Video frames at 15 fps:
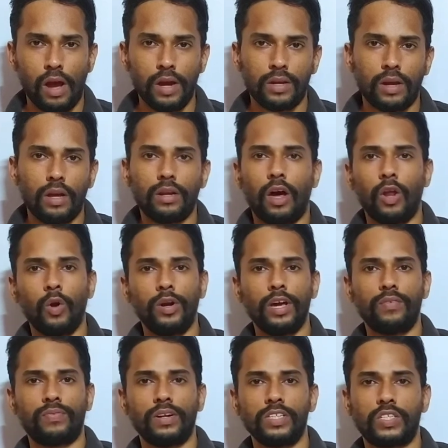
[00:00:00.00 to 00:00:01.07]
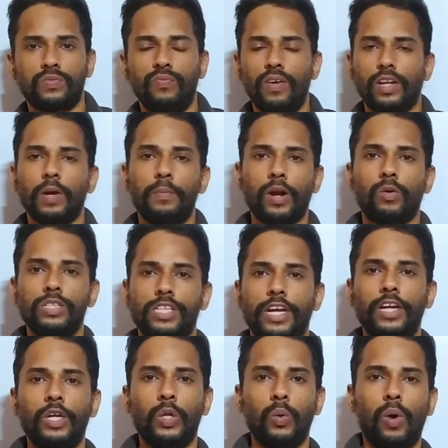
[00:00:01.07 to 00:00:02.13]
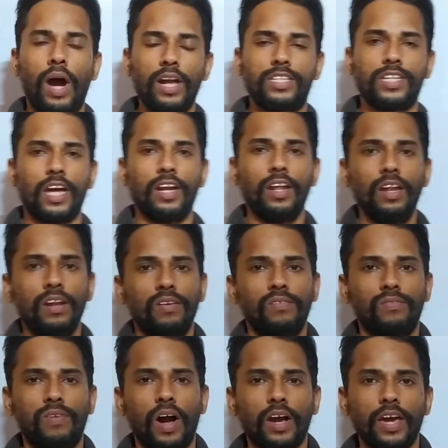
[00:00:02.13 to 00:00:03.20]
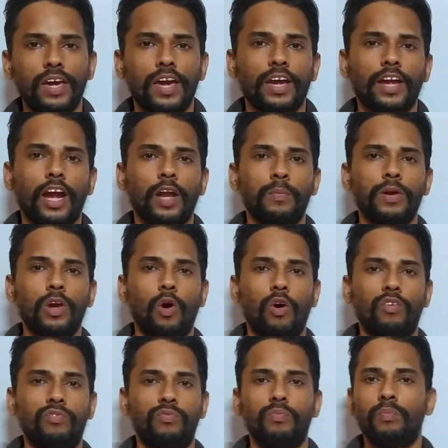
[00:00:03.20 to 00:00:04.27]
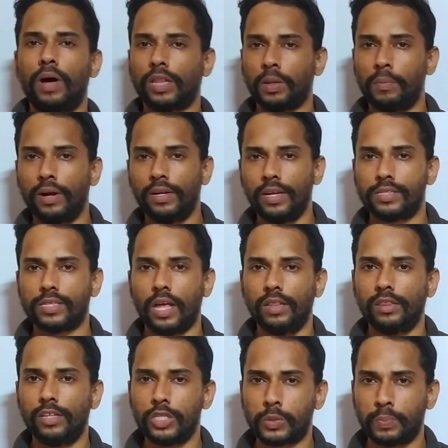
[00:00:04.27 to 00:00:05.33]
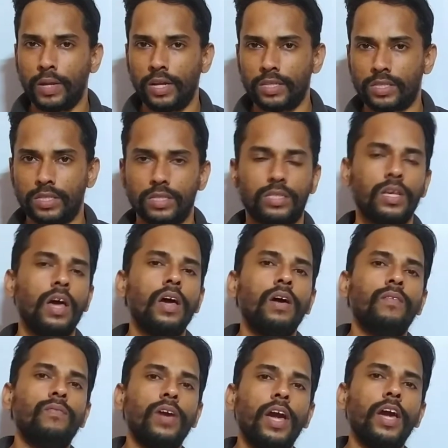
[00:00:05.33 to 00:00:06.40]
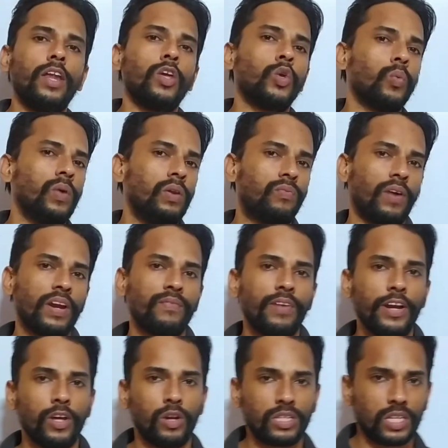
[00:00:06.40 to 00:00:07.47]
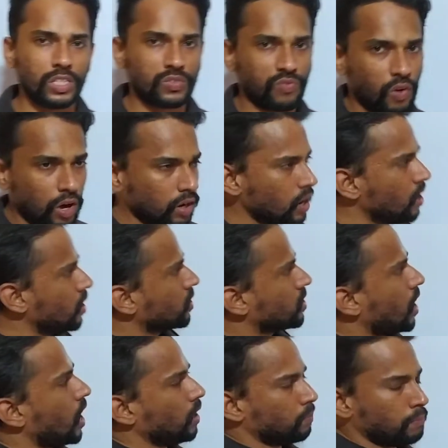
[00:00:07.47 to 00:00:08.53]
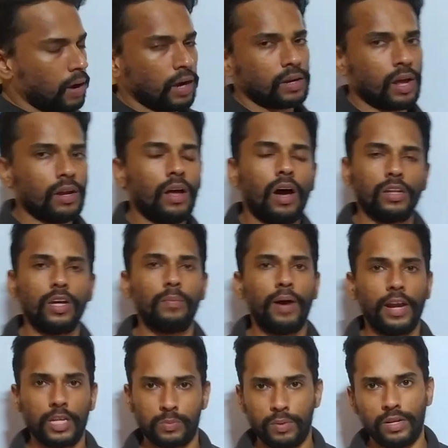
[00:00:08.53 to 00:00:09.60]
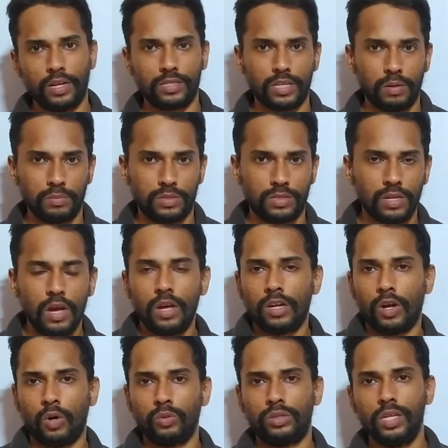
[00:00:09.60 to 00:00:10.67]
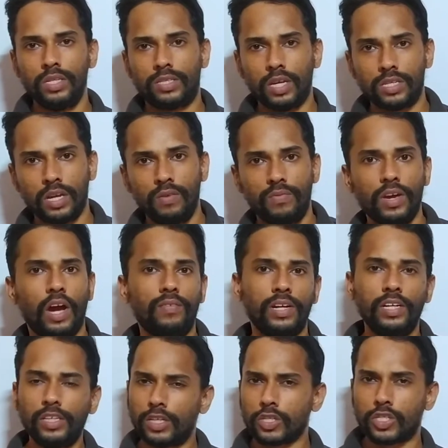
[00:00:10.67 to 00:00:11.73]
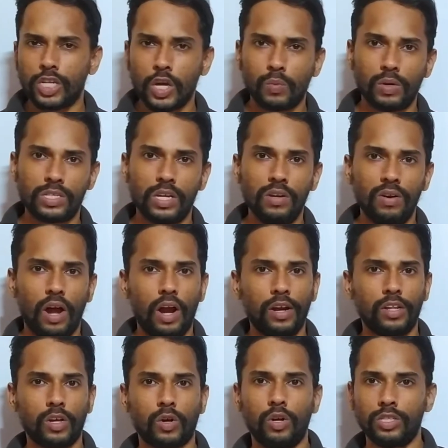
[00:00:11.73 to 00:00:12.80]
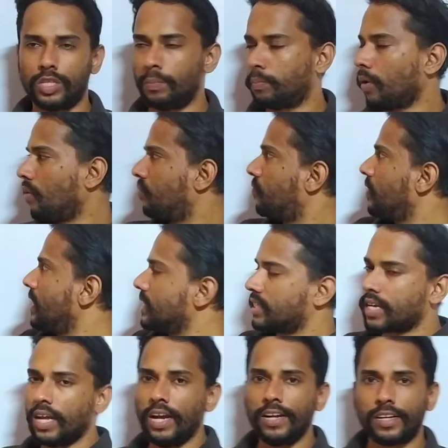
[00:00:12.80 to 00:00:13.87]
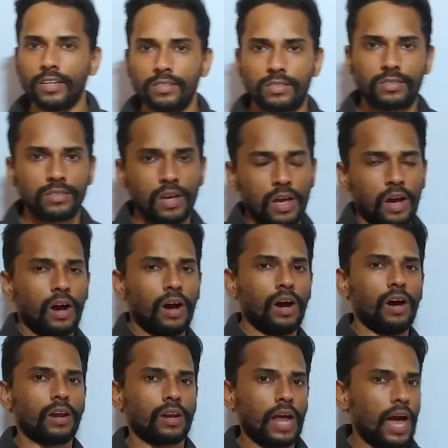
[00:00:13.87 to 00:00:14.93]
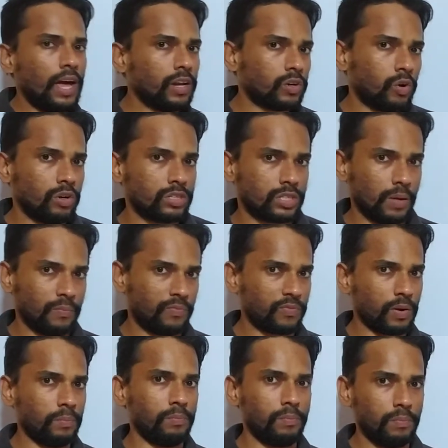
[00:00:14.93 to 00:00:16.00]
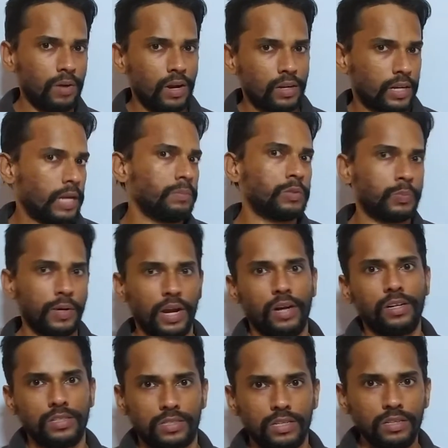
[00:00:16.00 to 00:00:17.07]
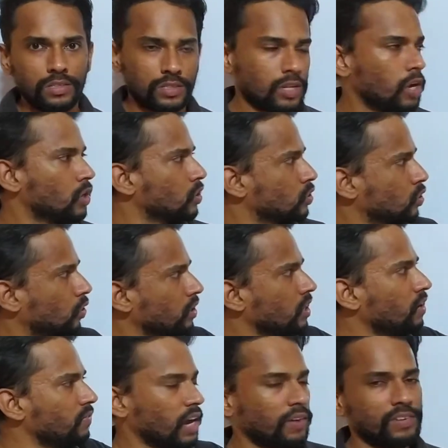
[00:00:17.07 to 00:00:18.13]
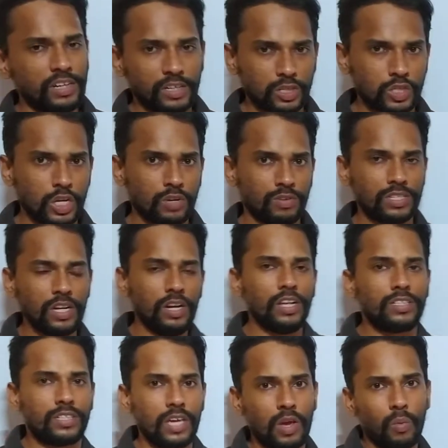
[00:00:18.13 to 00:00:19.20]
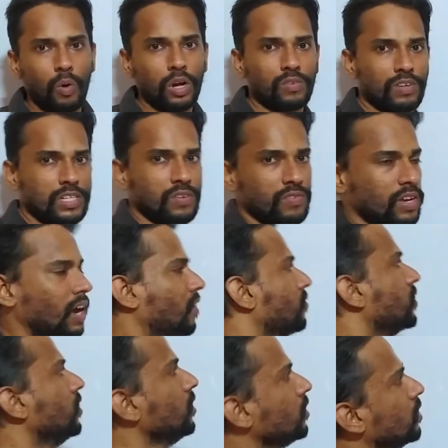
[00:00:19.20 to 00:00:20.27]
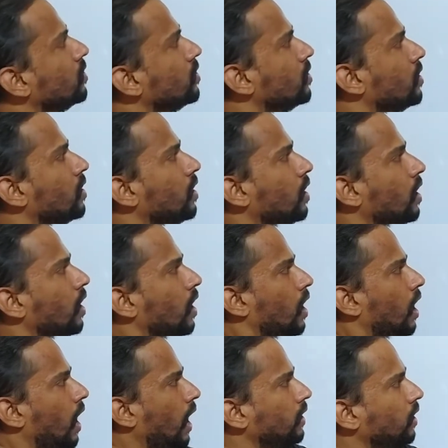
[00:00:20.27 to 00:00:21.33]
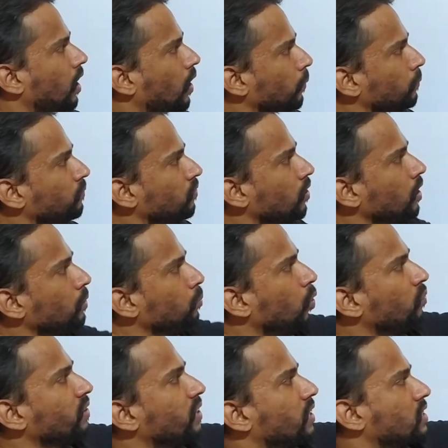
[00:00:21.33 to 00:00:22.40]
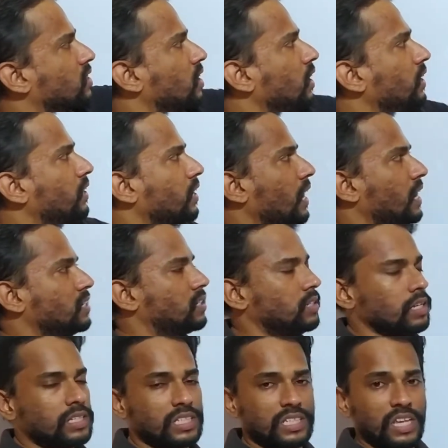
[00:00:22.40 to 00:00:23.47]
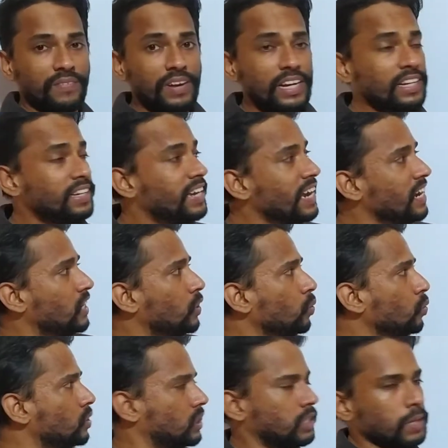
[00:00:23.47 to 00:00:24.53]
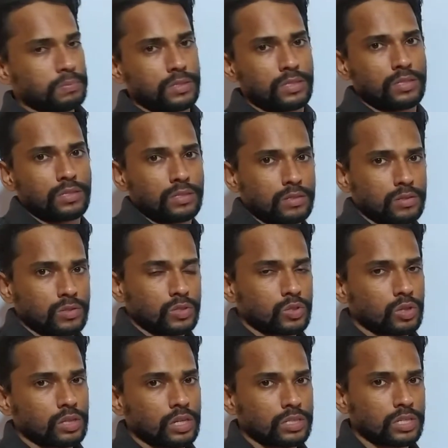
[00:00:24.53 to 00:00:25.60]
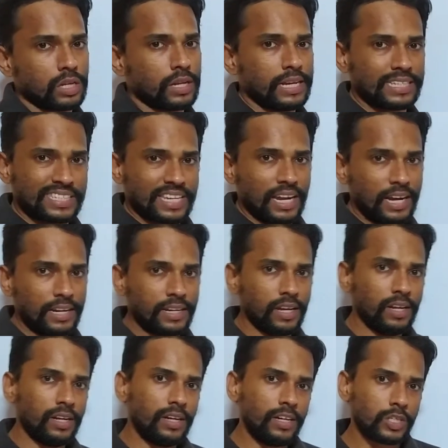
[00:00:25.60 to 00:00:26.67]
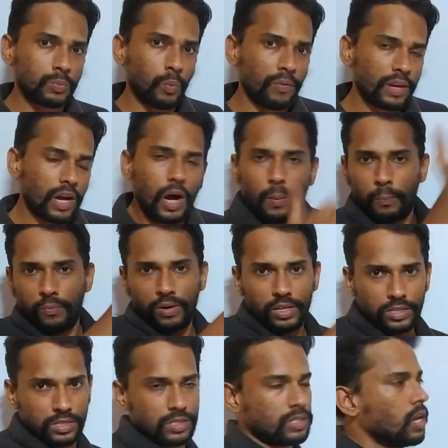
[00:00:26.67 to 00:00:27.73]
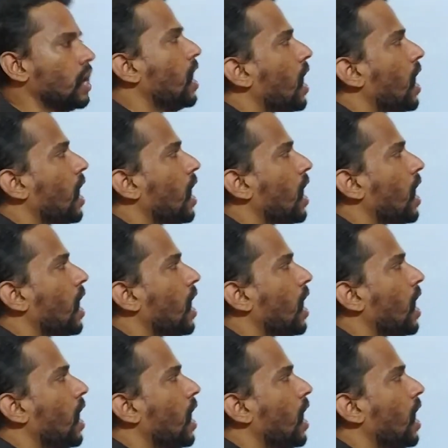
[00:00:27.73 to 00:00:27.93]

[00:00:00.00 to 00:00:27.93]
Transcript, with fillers: Hi and hello dear friends, welcome back once again to our channel VAAGAI Academy of Mathematics, and this playlist is where you will find video lessons for C A T, M A T and other management exams. Now this session we have an interesting question under the concept of escalators, a rare concept from time, speed and distance. So here we have an interesting question. Let's see what question we have here. An upward moving escalator has seventy-two steps. So there is an escalator, it is moving upwards.